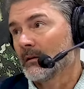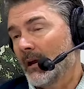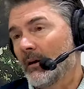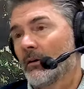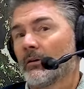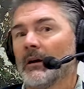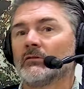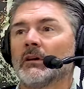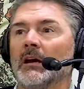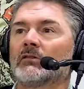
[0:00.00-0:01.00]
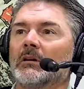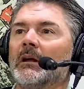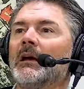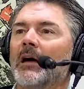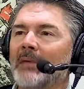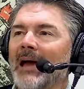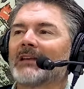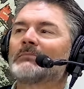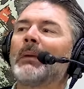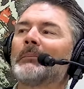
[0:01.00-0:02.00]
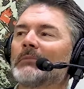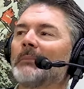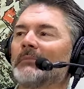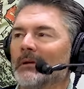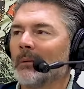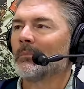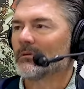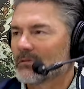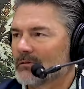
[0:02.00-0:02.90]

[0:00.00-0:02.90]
to take hunter education. And that has bumped up the numbers.